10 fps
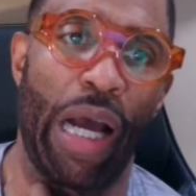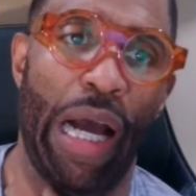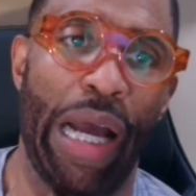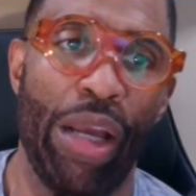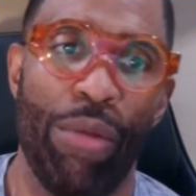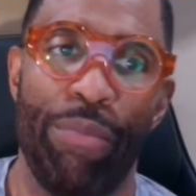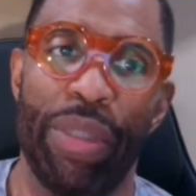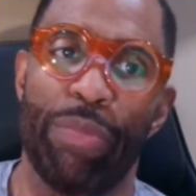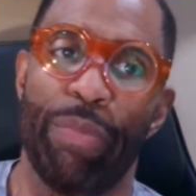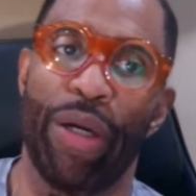Uh,
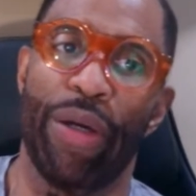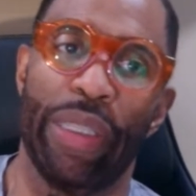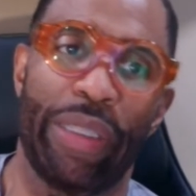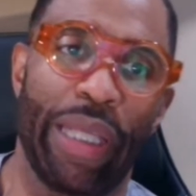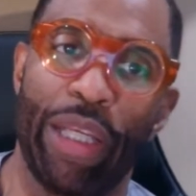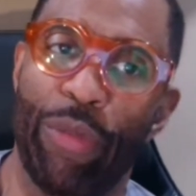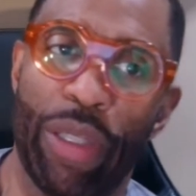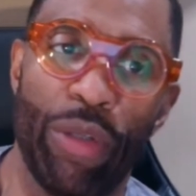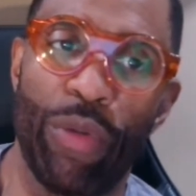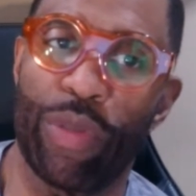Miss Murray said he
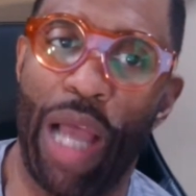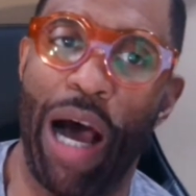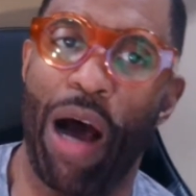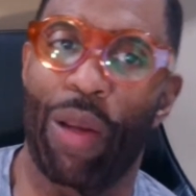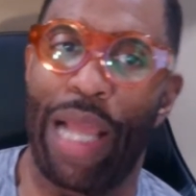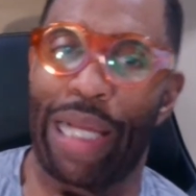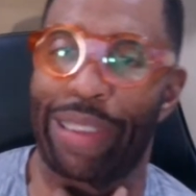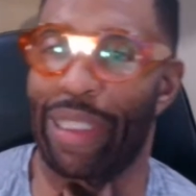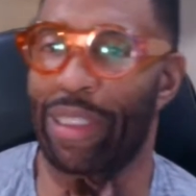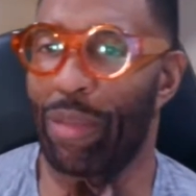would lose all
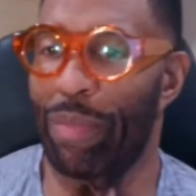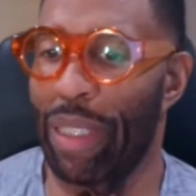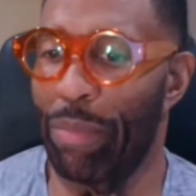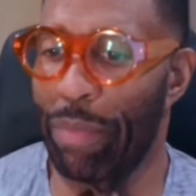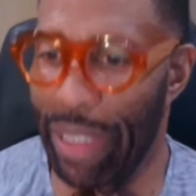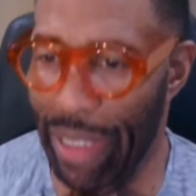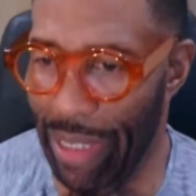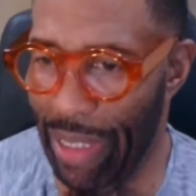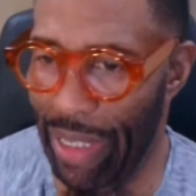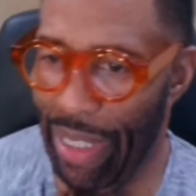access to me
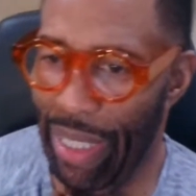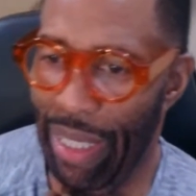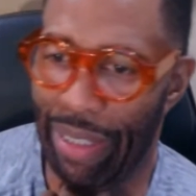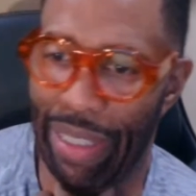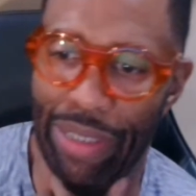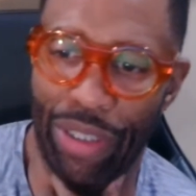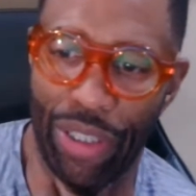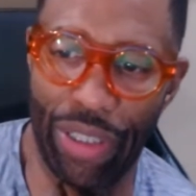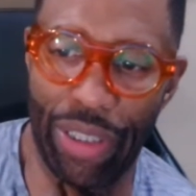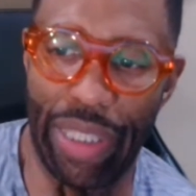immediately. That's a
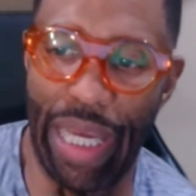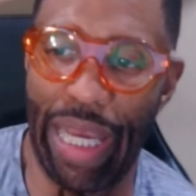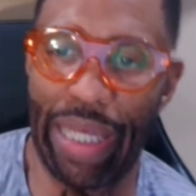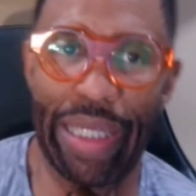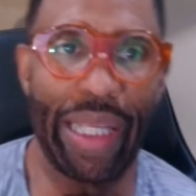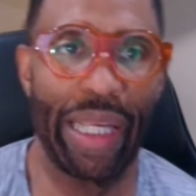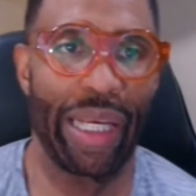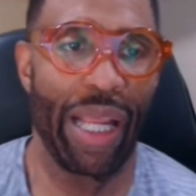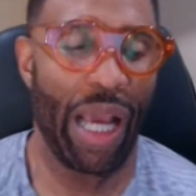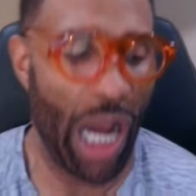good thing, man.
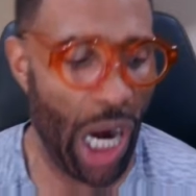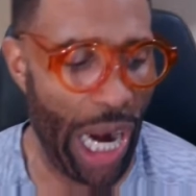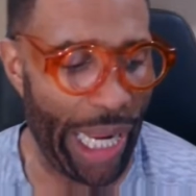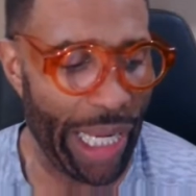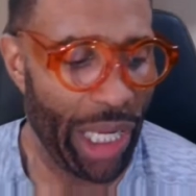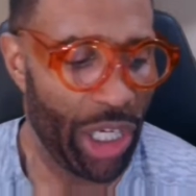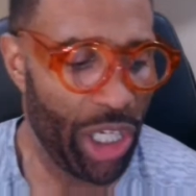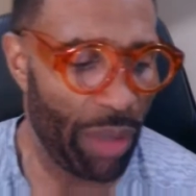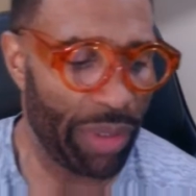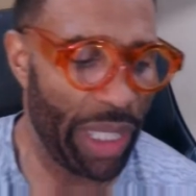All right.
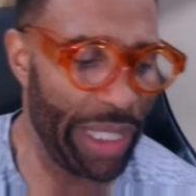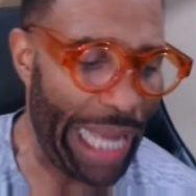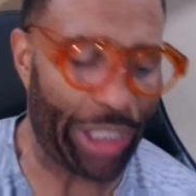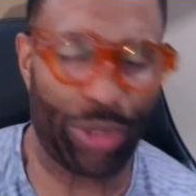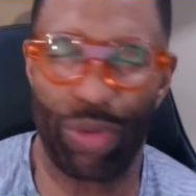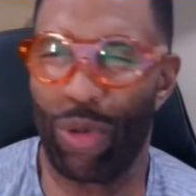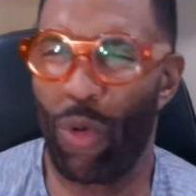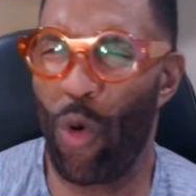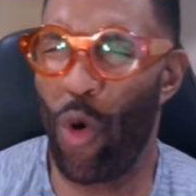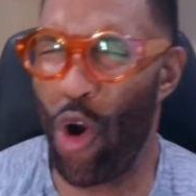No, the next one.
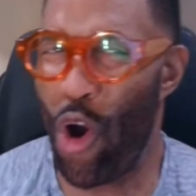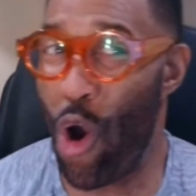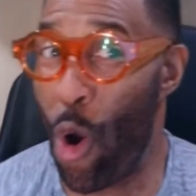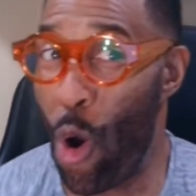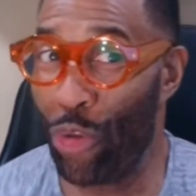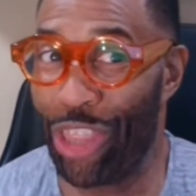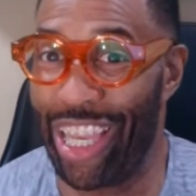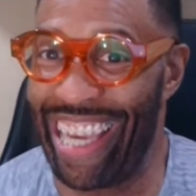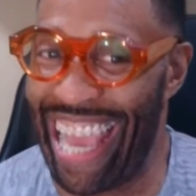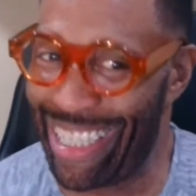Ooh,
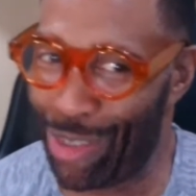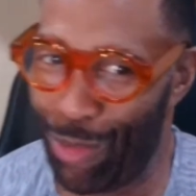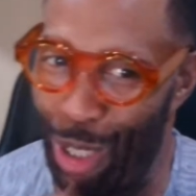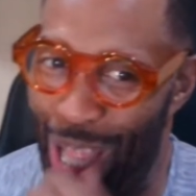the next one.